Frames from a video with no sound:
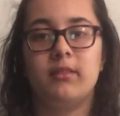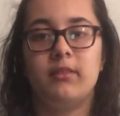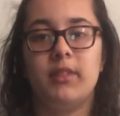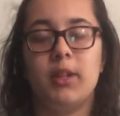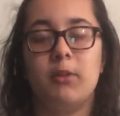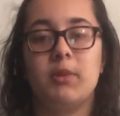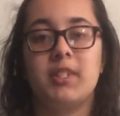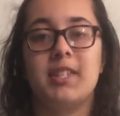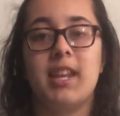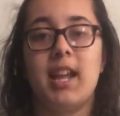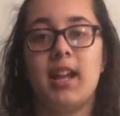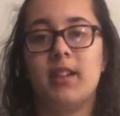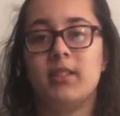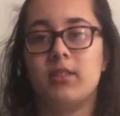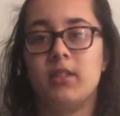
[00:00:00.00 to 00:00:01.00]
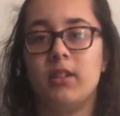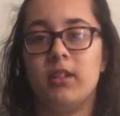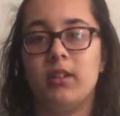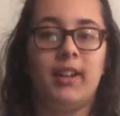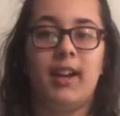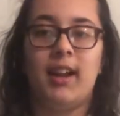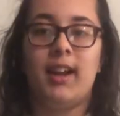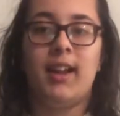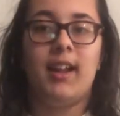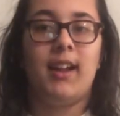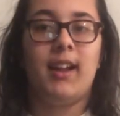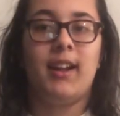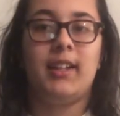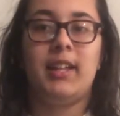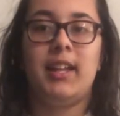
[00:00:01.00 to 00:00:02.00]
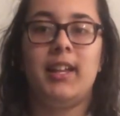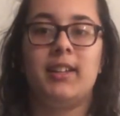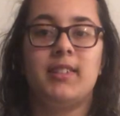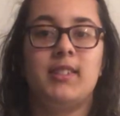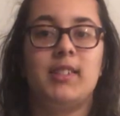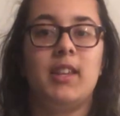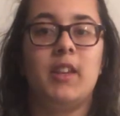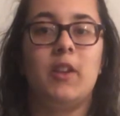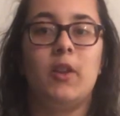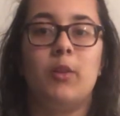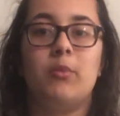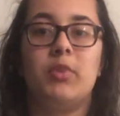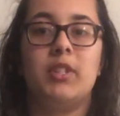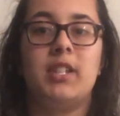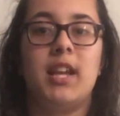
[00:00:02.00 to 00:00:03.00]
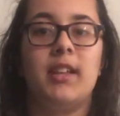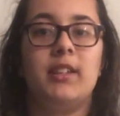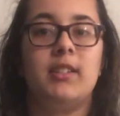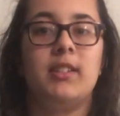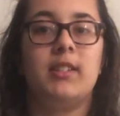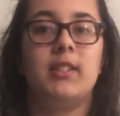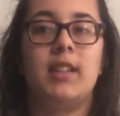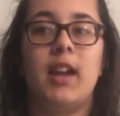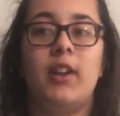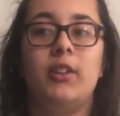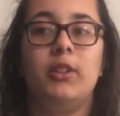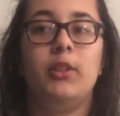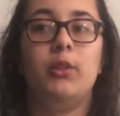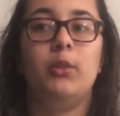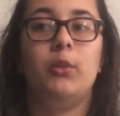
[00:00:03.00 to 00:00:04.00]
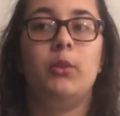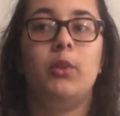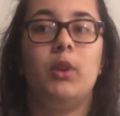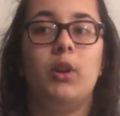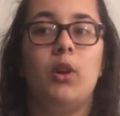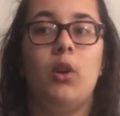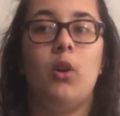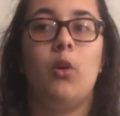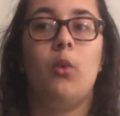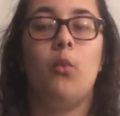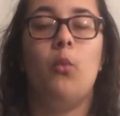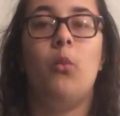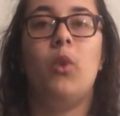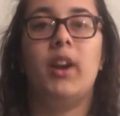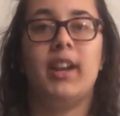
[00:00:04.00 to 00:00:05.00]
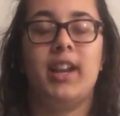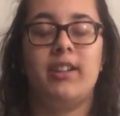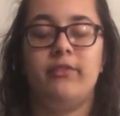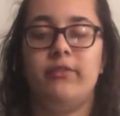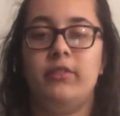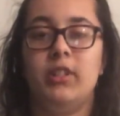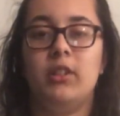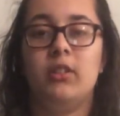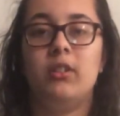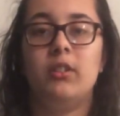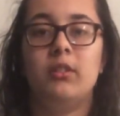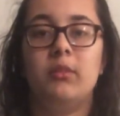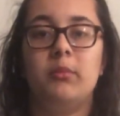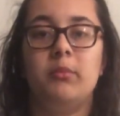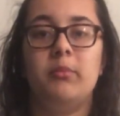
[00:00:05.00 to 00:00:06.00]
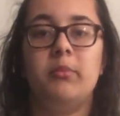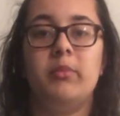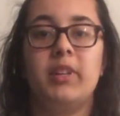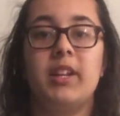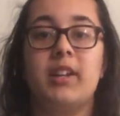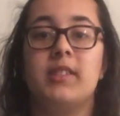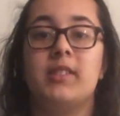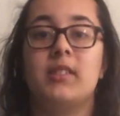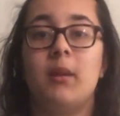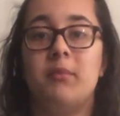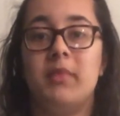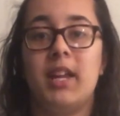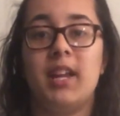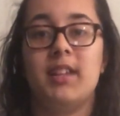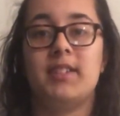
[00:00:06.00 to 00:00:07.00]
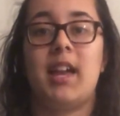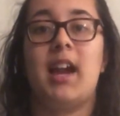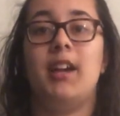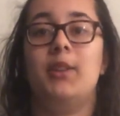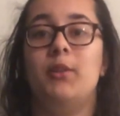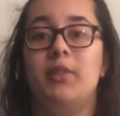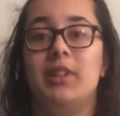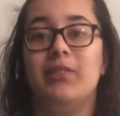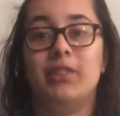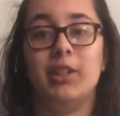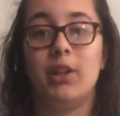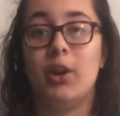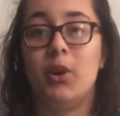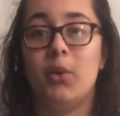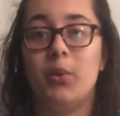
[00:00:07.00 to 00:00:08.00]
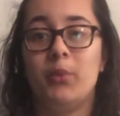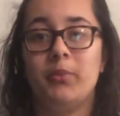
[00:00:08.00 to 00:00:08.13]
There was an answer. I can't sit here and pretend to tell you what I feel, because some days I don't even know.